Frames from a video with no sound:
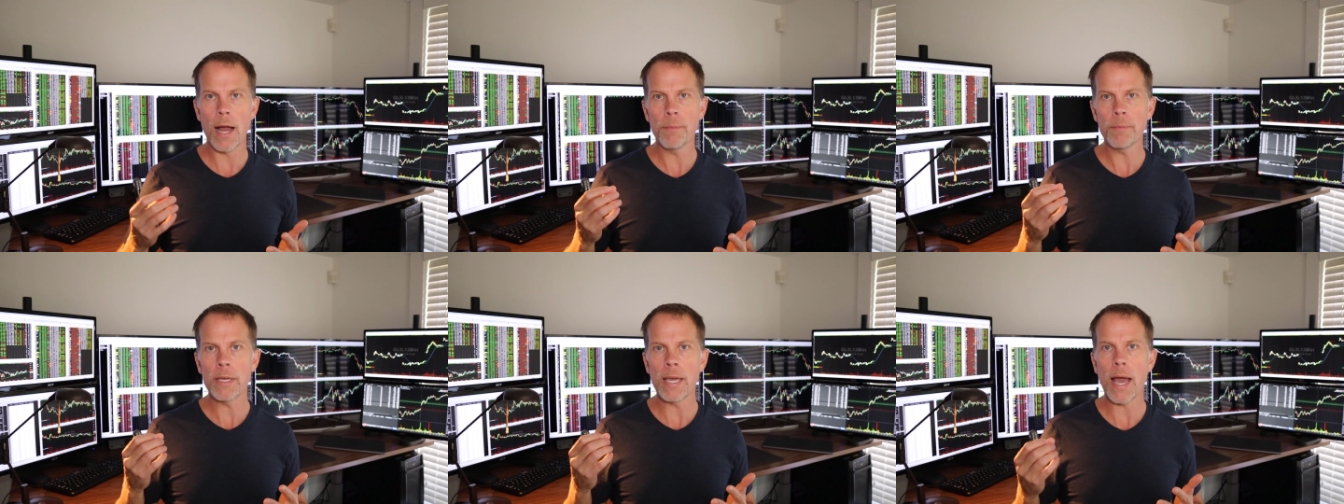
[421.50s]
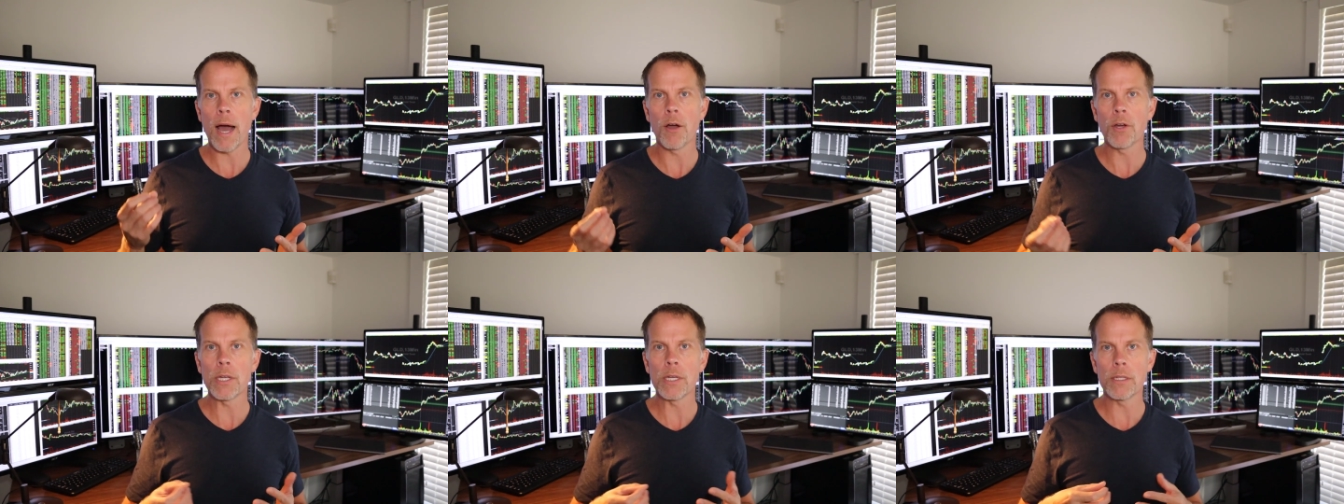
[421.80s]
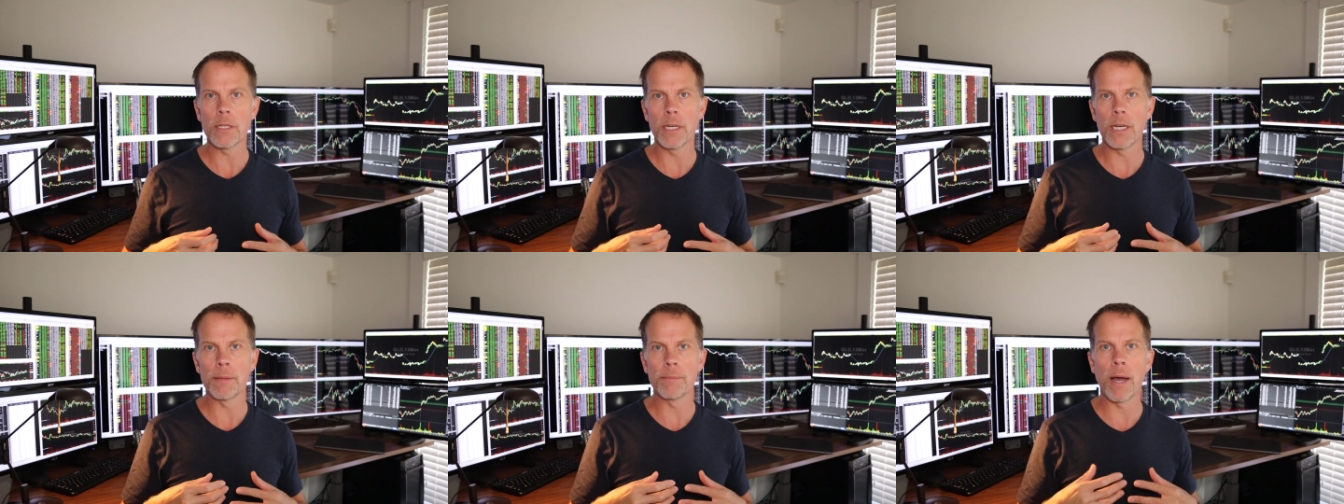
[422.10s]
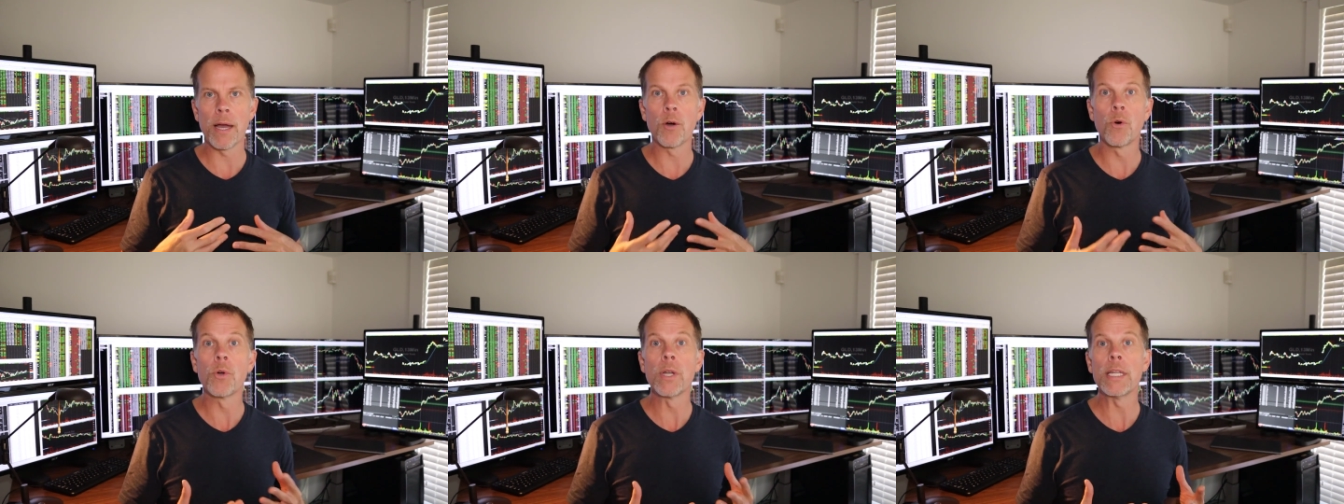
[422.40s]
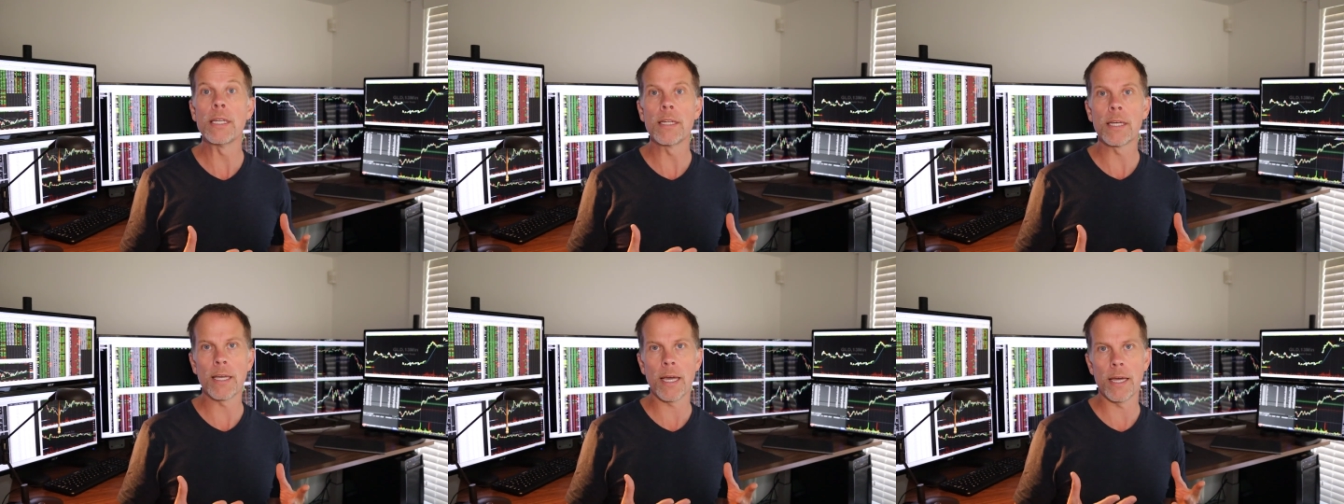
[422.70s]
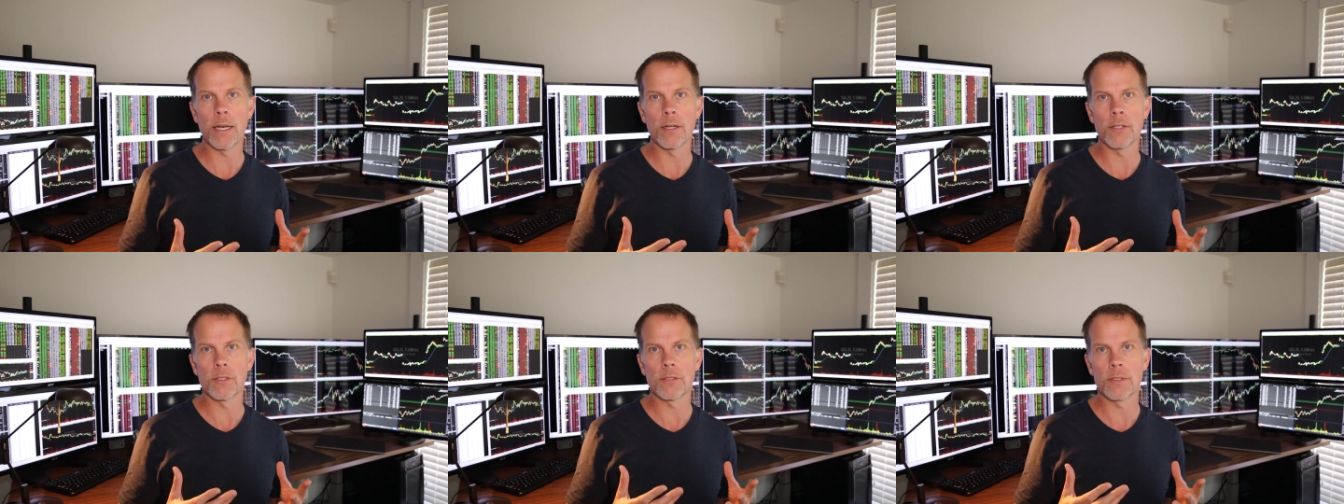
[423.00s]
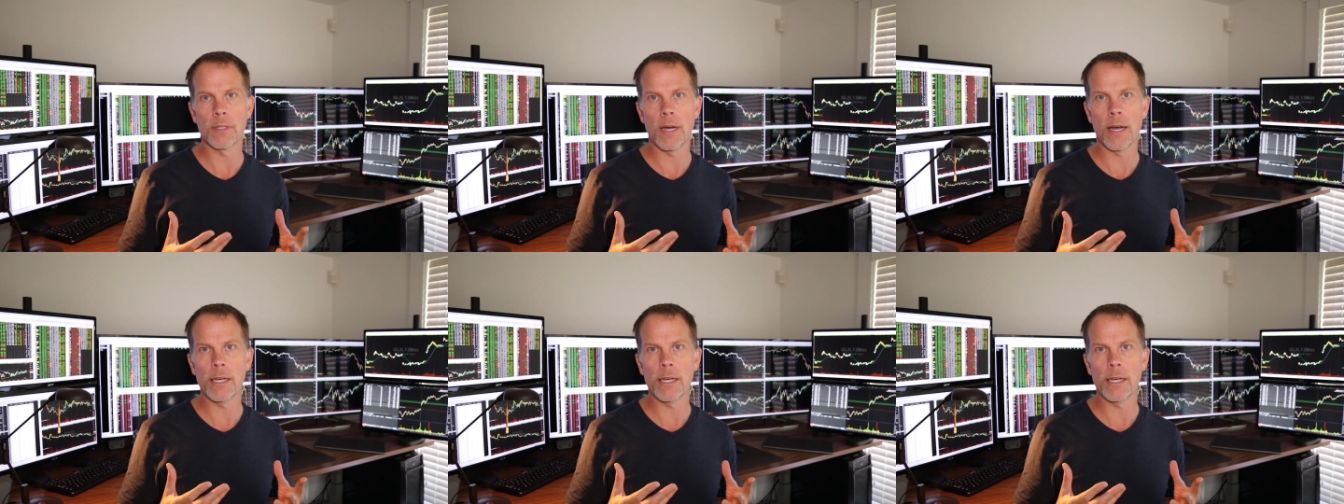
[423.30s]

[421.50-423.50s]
I'm calculating my own indicators.